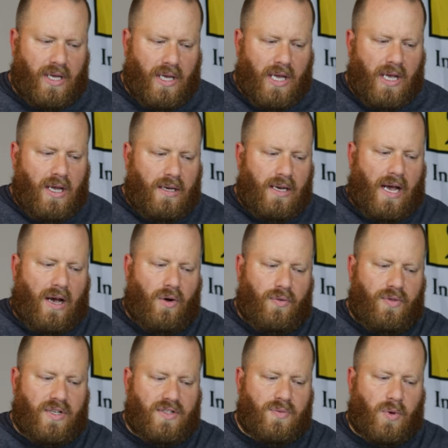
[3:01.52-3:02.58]
it. Now,
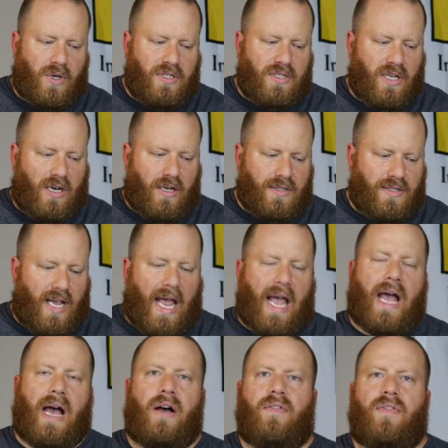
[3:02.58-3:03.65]
this one does
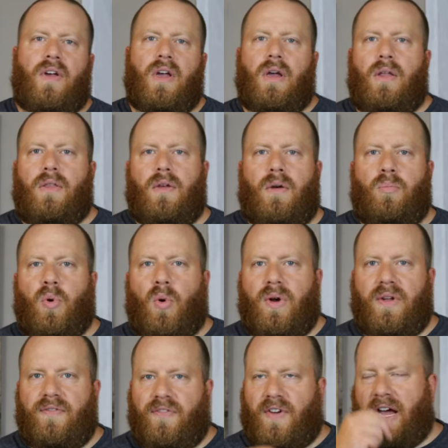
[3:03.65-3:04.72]
have the
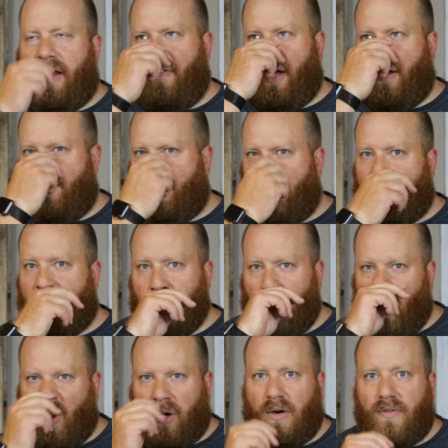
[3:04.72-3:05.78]
0.5 ounces
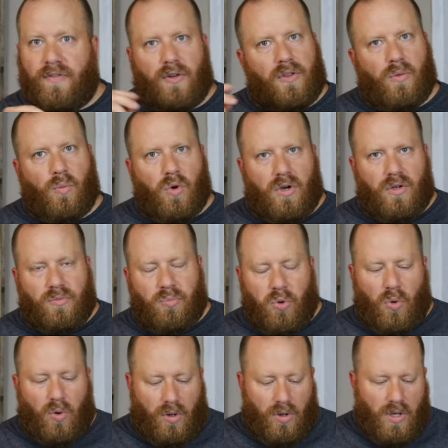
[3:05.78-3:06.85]
more for the
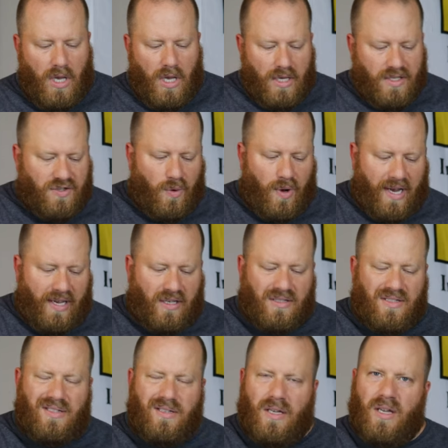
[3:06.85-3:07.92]
whirlpool, so I
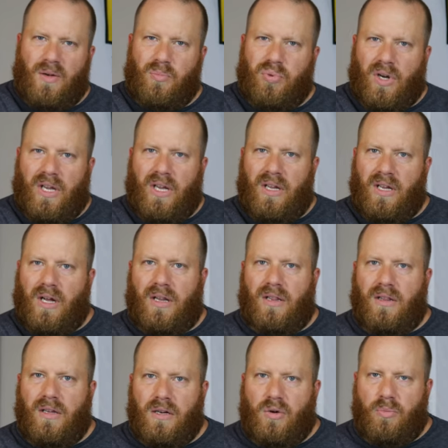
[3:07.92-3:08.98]
could see it bringing a
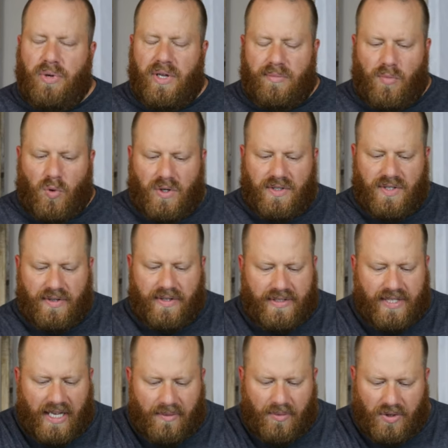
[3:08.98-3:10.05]
little bit more to the
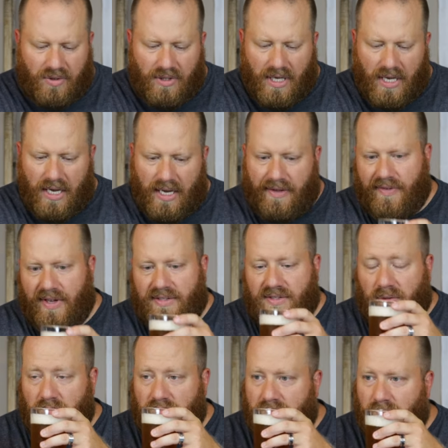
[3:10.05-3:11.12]
table, and that's
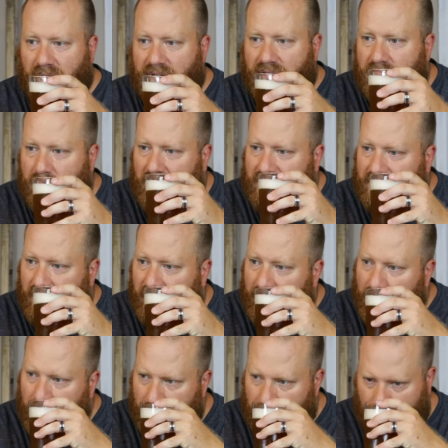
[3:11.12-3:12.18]
almost what it smells
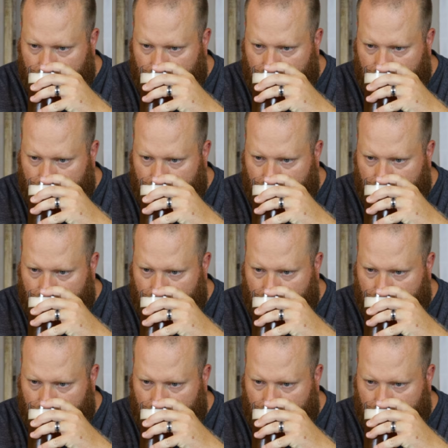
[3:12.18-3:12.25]
like.